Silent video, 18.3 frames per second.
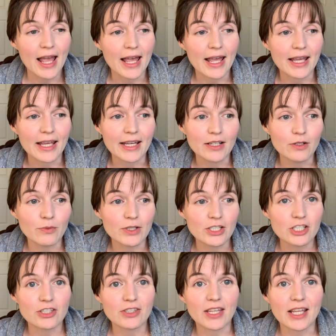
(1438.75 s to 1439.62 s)
and
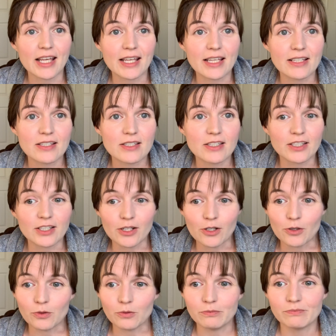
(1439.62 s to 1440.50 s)
which things,
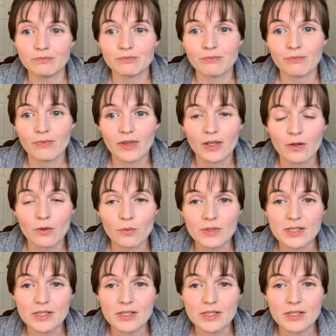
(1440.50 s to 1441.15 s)
were